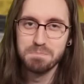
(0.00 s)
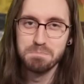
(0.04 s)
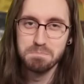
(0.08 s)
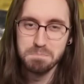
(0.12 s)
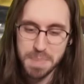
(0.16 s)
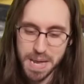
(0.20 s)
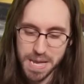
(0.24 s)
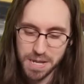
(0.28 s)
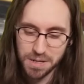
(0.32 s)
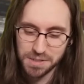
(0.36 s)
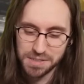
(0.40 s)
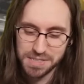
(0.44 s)

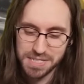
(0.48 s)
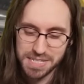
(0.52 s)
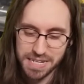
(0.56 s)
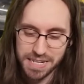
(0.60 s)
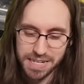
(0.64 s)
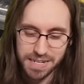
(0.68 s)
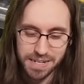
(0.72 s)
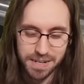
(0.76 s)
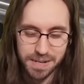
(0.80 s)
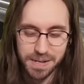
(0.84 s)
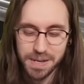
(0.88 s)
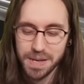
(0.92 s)

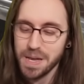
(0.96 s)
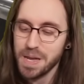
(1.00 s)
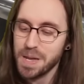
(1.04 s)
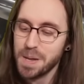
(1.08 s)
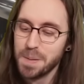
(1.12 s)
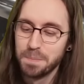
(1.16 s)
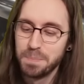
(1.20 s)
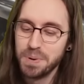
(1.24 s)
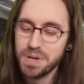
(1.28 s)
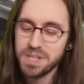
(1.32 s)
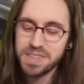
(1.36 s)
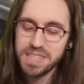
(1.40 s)
melted.
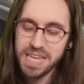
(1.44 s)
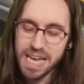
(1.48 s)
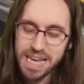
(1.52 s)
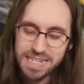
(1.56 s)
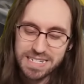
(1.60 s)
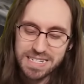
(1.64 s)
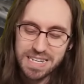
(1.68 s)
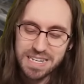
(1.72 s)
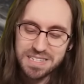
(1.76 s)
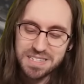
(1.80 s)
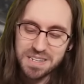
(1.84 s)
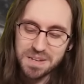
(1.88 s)
But
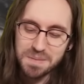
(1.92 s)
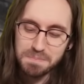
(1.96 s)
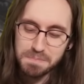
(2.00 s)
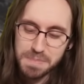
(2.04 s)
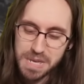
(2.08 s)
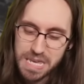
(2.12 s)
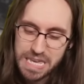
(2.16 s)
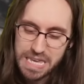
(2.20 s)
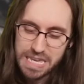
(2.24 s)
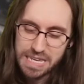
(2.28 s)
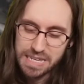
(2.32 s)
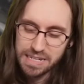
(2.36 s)
that doesn't
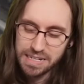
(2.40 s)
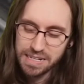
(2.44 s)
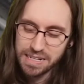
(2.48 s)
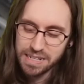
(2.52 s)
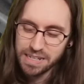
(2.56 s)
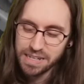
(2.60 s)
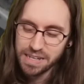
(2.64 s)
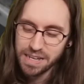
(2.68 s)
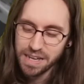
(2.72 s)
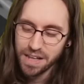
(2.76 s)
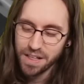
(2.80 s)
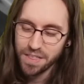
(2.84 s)

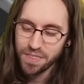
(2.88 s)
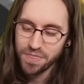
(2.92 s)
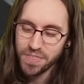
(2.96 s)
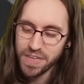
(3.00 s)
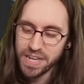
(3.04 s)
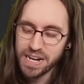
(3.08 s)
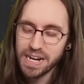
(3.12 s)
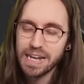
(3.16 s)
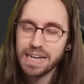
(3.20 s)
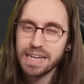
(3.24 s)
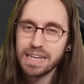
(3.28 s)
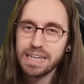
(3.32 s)
mean
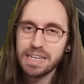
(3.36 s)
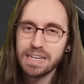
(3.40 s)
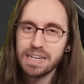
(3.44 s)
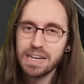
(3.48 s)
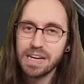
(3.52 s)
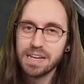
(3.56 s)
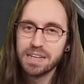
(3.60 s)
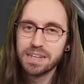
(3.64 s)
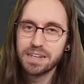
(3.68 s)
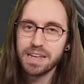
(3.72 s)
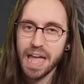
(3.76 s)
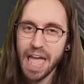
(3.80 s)
that I
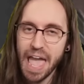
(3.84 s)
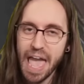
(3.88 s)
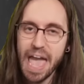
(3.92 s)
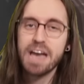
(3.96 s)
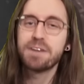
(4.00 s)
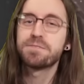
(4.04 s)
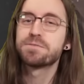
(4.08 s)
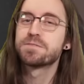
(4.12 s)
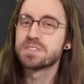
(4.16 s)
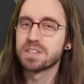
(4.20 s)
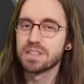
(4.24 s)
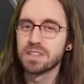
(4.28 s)

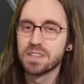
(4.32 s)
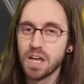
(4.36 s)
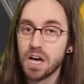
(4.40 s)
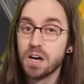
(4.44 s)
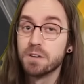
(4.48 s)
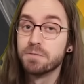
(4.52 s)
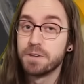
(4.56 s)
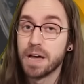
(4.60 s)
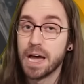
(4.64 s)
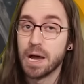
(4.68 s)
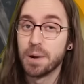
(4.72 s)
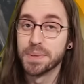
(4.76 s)
have to
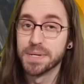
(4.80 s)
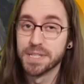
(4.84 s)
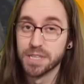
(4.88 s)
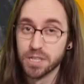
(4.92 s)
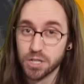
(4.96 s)
love how it